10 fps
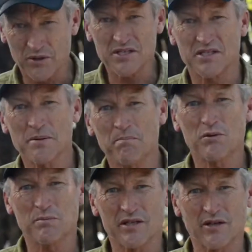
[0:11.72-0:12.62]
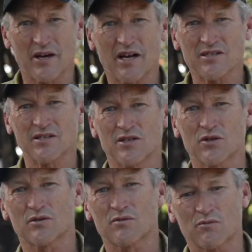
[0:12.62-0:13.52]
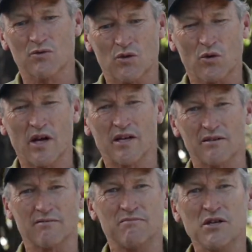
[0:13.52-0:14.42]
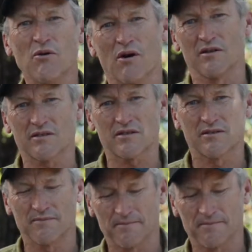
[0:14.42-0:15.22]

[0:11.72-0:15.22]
Pretty simple, but they're actually quite nuanced.